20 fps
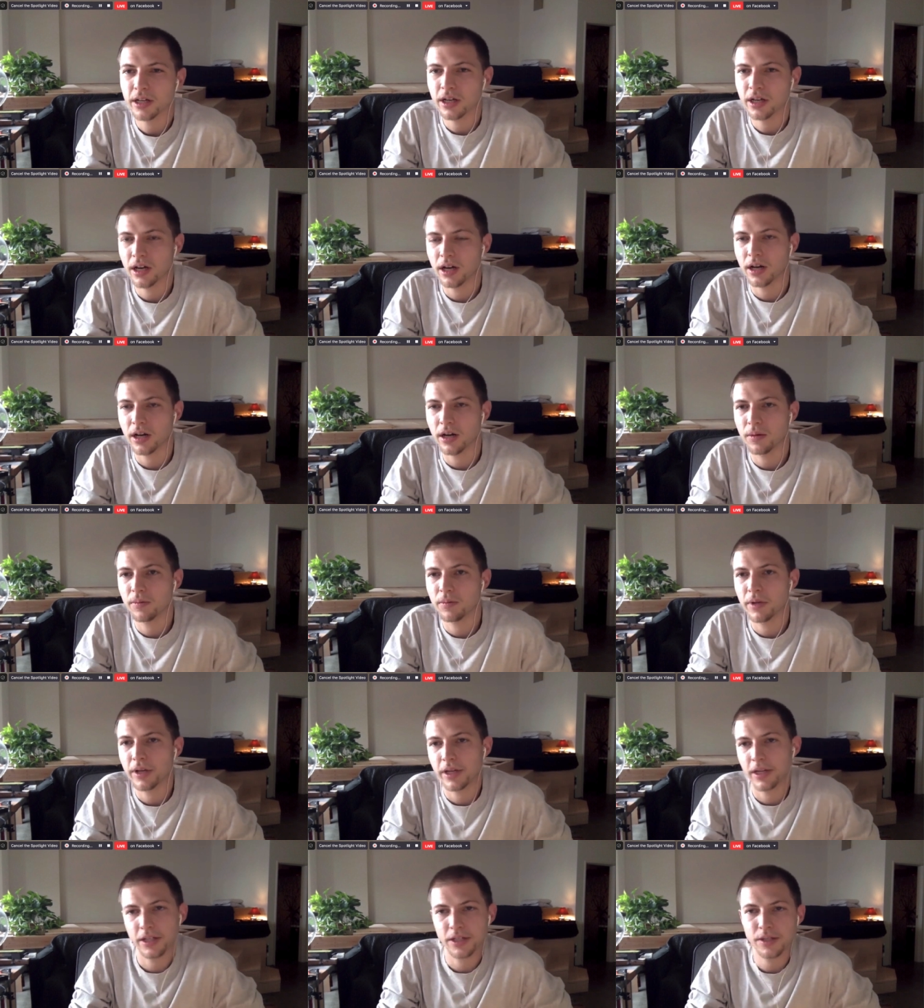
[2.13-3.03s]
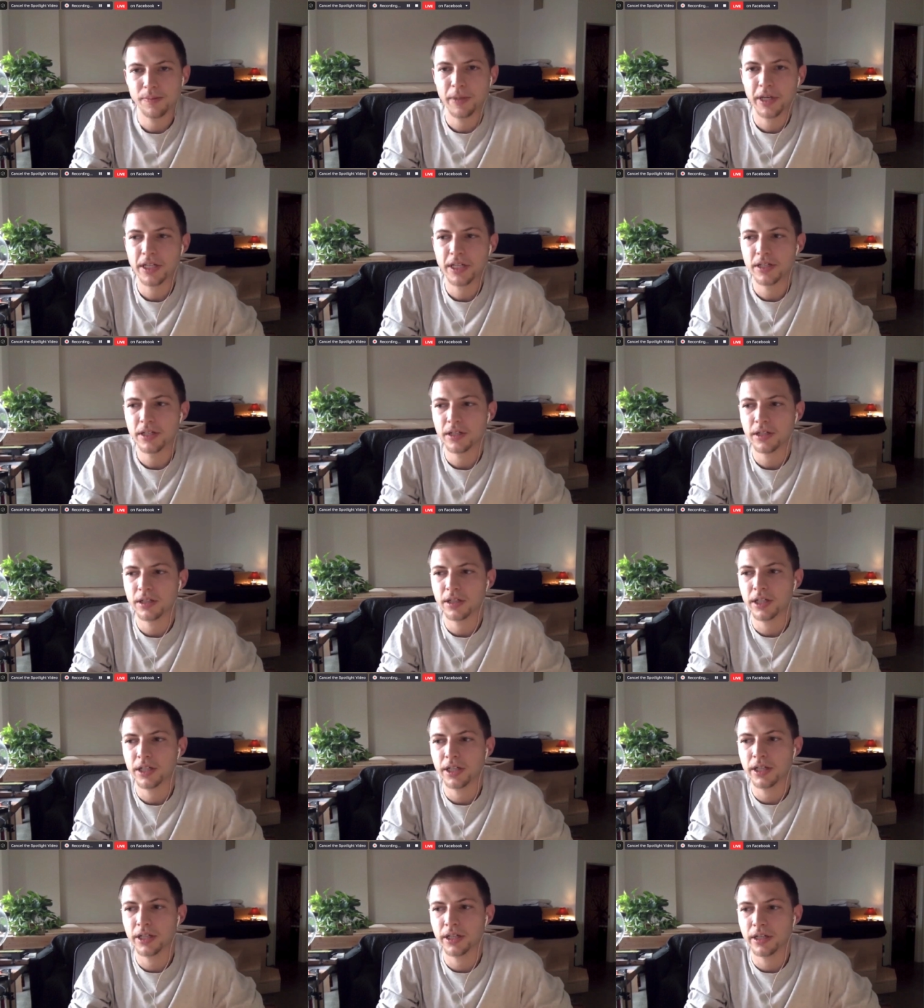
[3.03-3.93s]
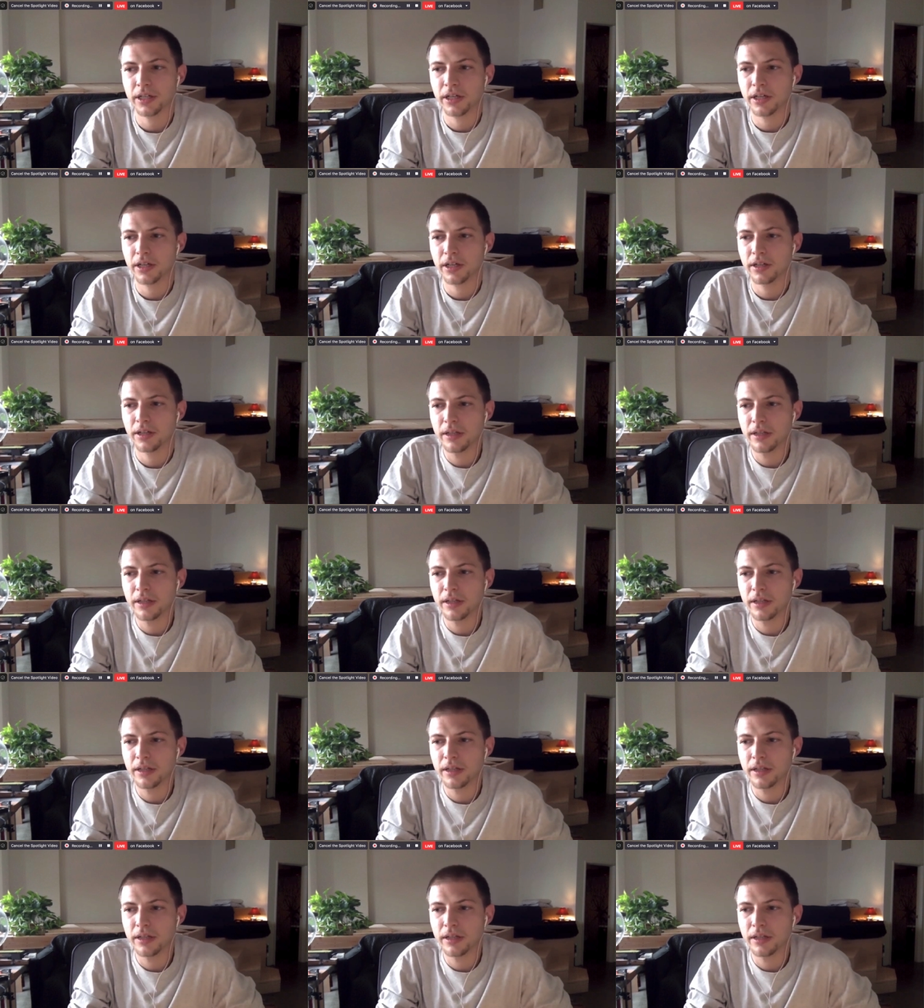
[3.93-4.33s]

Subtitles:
it's basically an